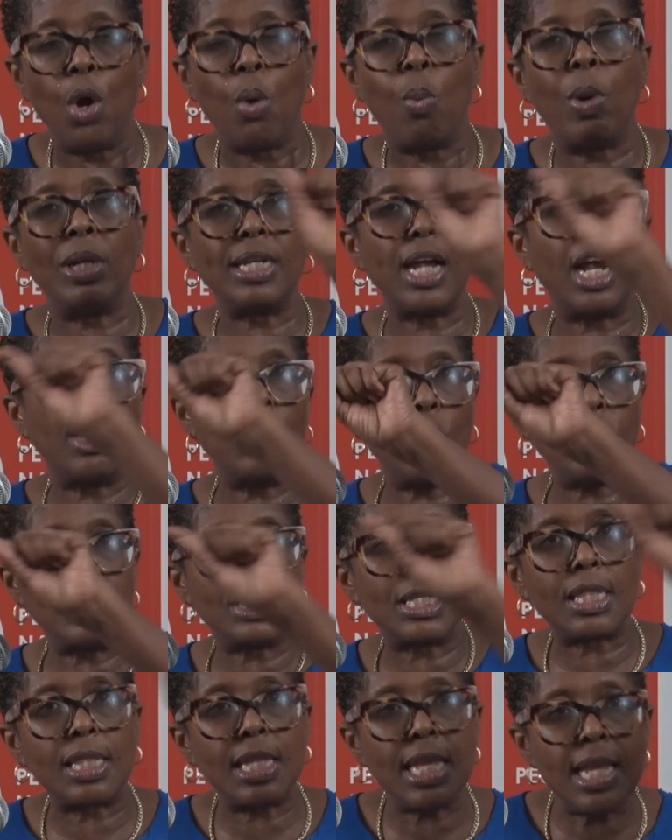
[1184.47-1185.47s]
What are
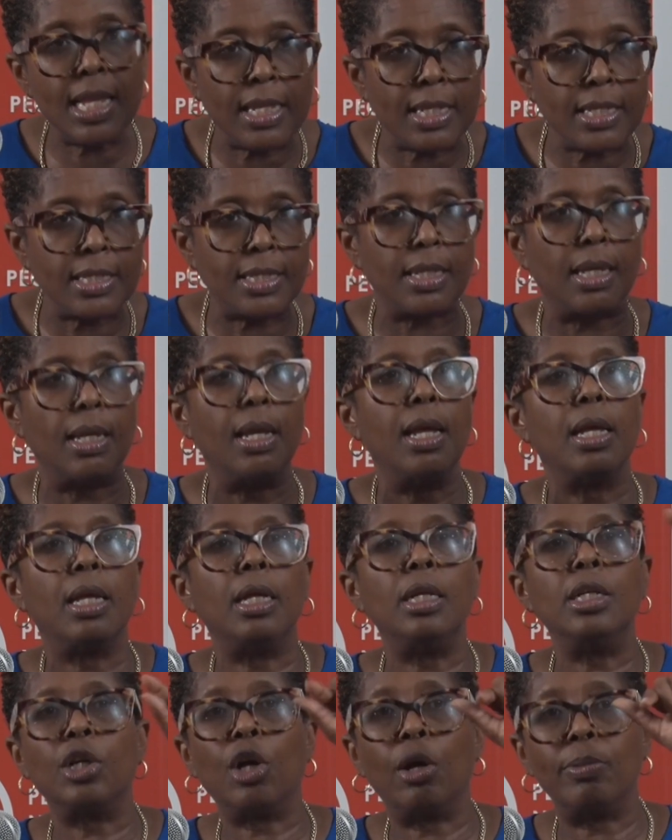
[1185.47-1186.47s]
those things
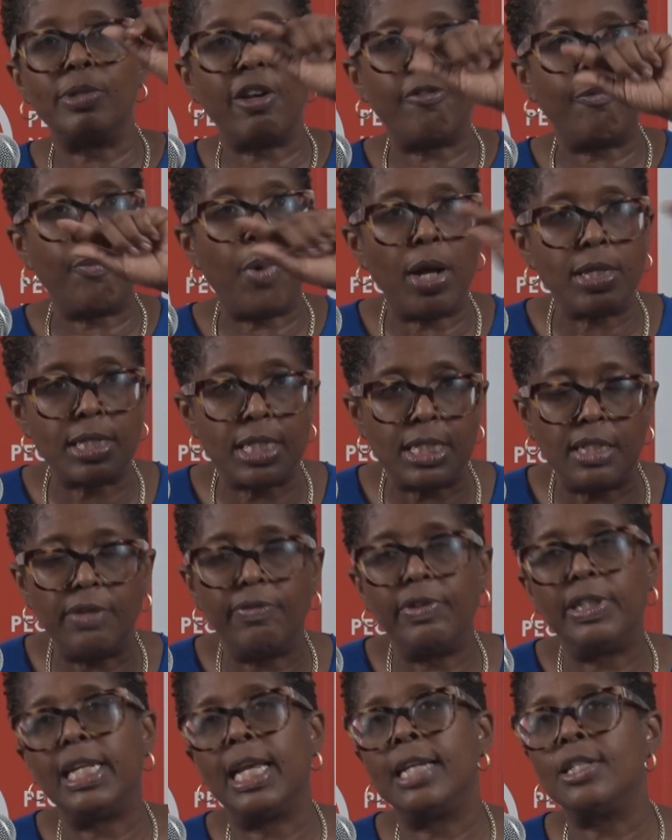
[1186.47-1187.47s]
in terms of
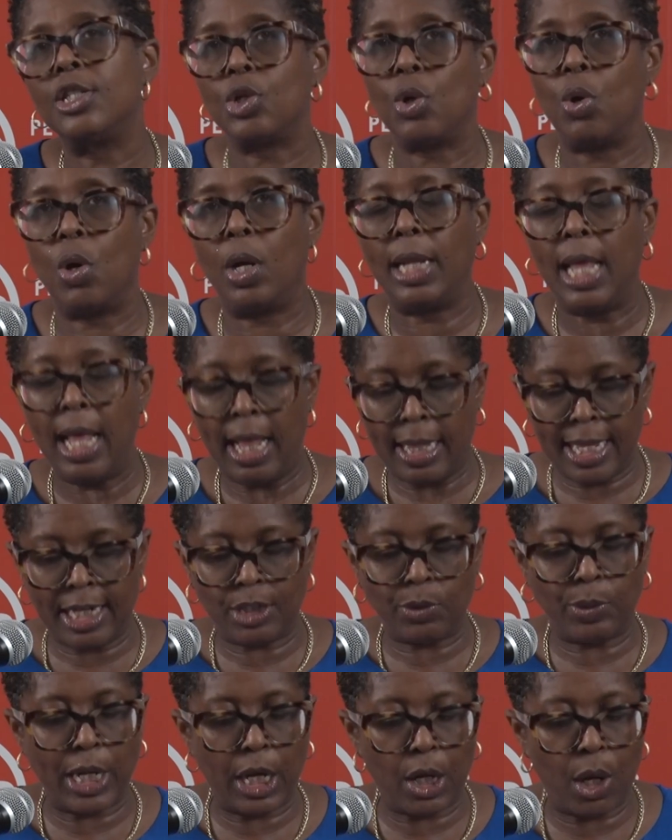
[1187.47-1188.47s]
positivity and so on
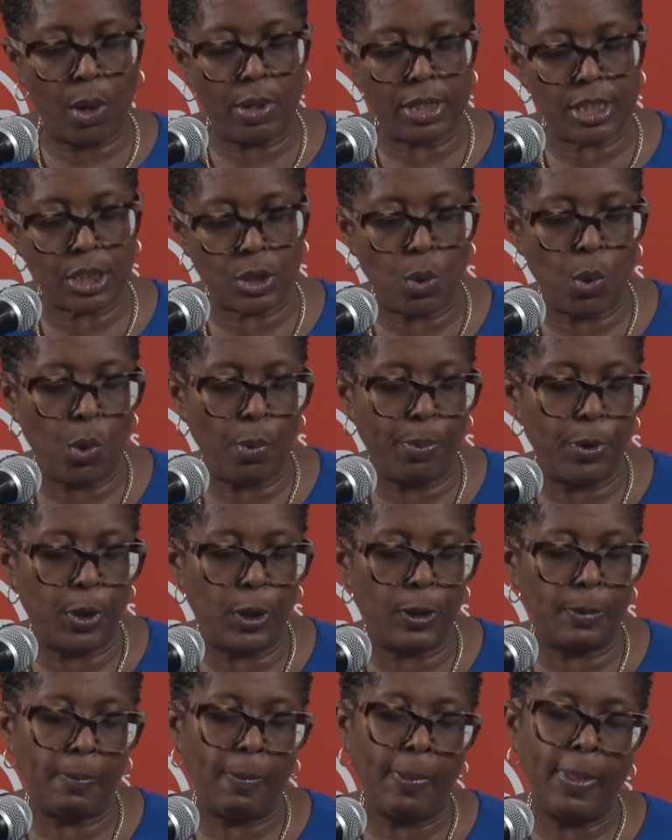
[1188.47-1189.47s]
that would allow us to
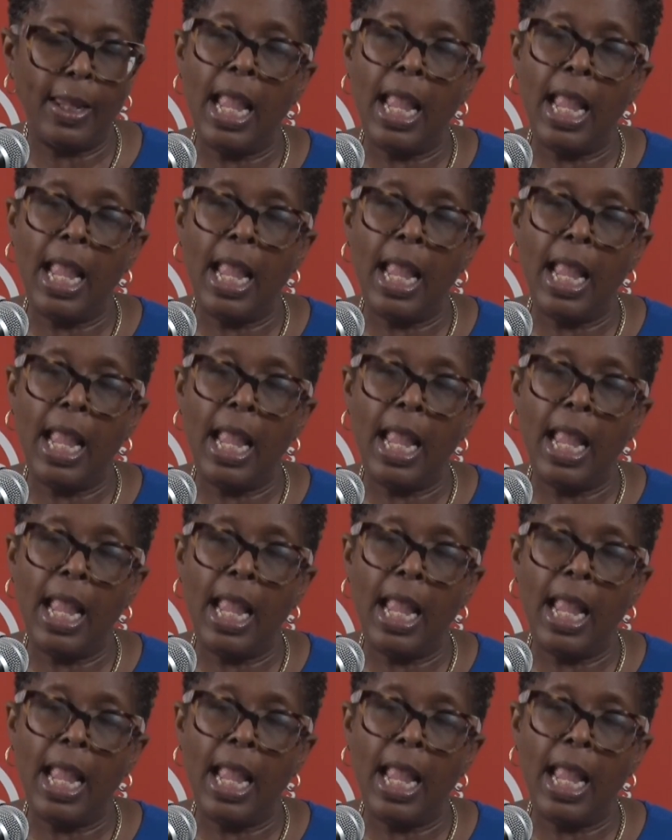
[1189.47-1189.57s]
open?